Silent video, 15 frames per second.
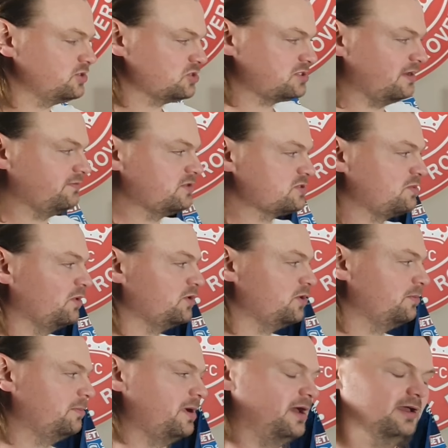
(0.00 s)
just have the squad
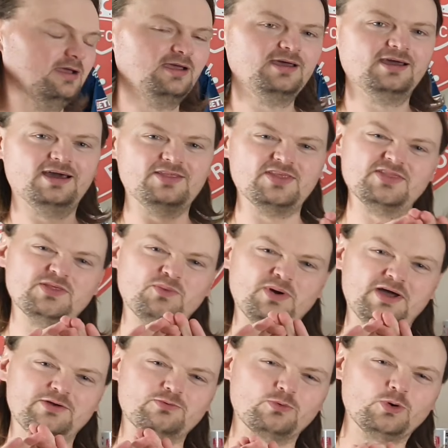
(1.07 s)
number and then the
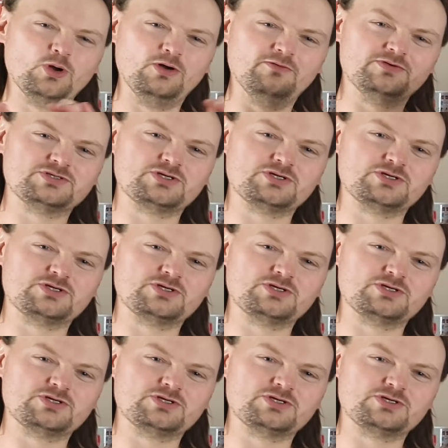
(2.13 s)
word Rovers